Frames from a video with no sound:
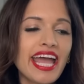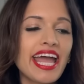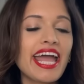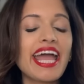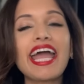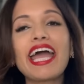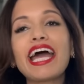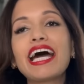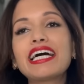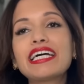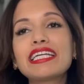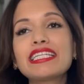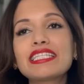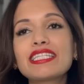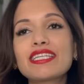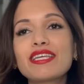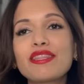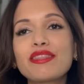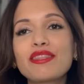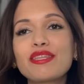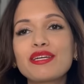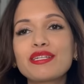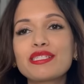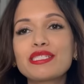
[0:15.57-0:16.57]
and
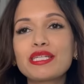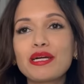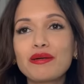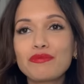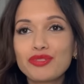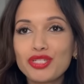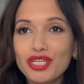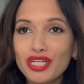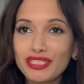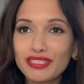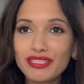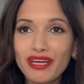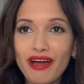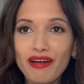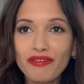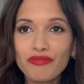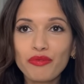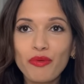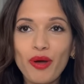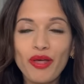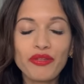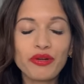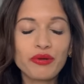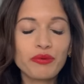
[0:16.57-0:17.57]
the subject of
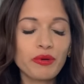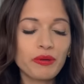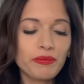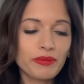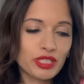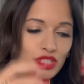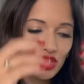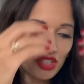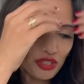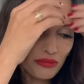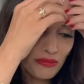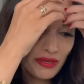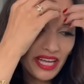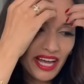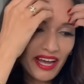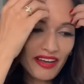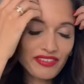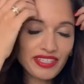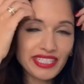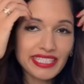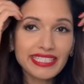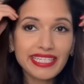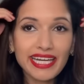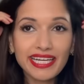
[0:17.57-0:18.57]
whether women should be
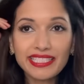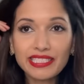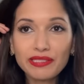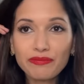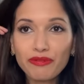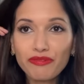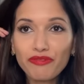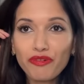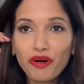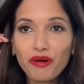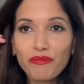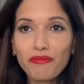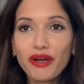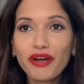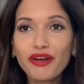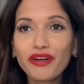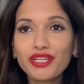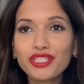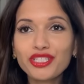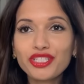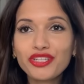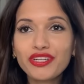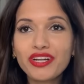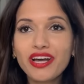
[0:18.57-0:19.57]
having sex before
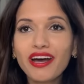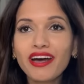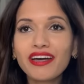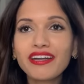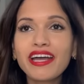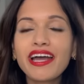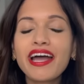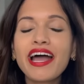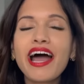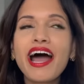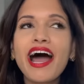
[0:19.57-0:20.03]
marriage or not.